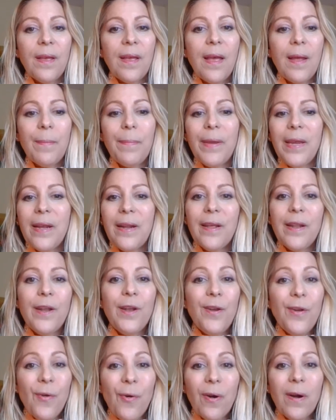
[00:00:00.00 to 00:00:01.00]
and be at a
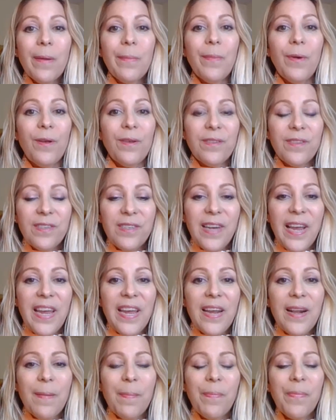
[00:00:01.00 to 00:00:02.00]
normal
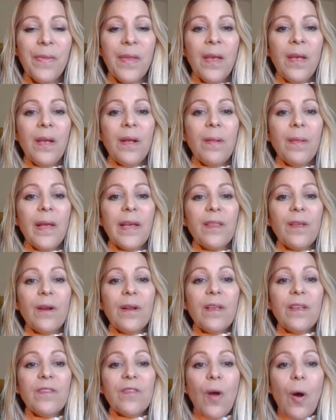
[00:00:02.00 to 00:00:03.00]
state. Like
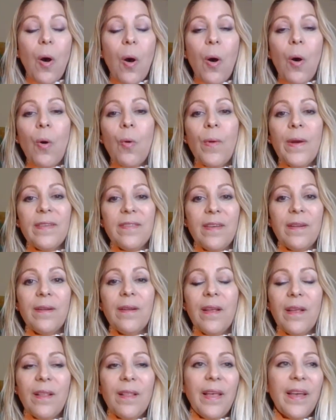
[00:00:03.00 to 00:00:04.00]
it's always
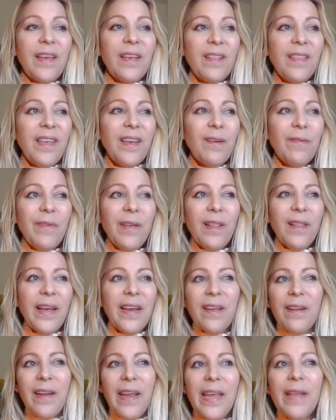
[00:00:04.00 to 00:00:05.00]
in, like, think of it
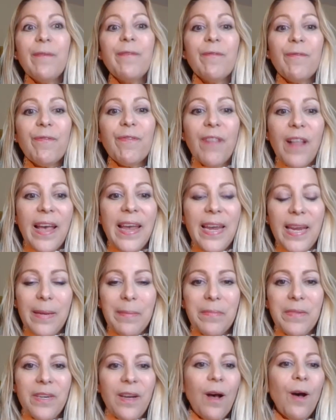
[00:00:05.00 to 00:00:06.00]
like an
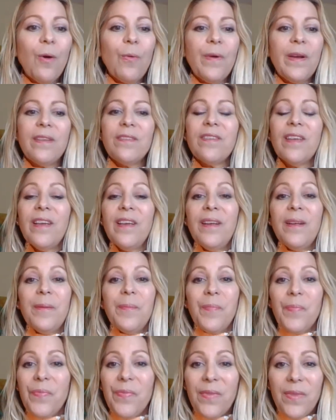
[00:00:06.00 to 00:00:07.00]
inflamed, always,
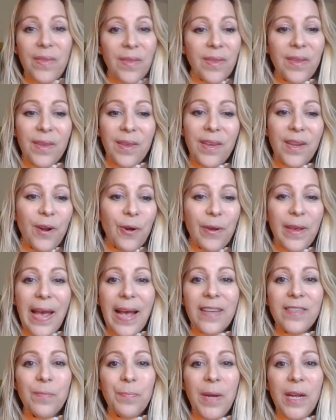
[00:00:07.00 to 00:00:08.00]

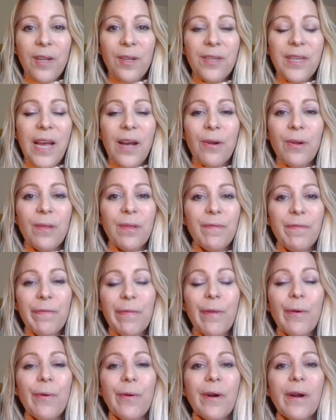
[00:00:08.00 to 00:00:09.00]
gas pedal down to the
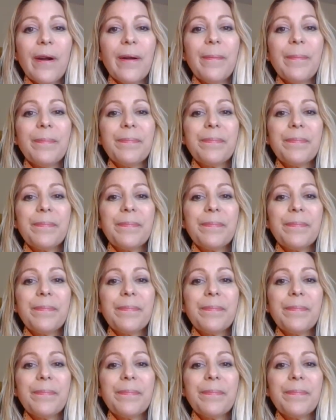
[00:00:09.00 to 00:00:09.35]
floor.